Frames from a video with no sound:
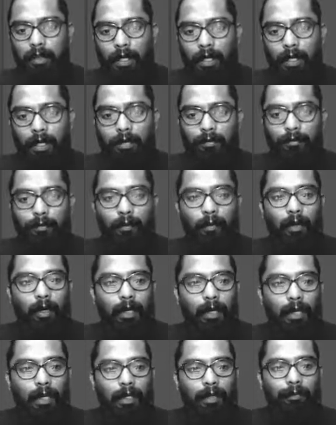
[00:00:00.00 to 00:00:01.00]
and if you
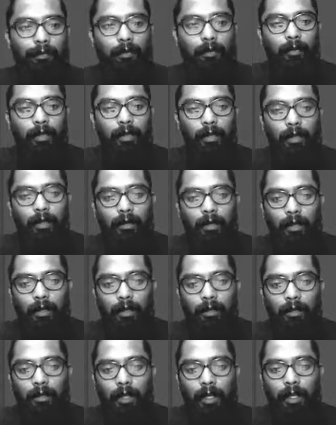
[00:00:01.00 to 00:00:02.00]
need it
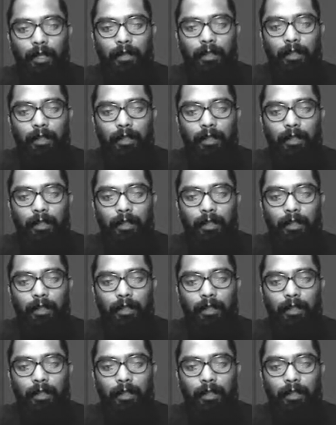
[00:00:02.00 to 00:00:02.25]
like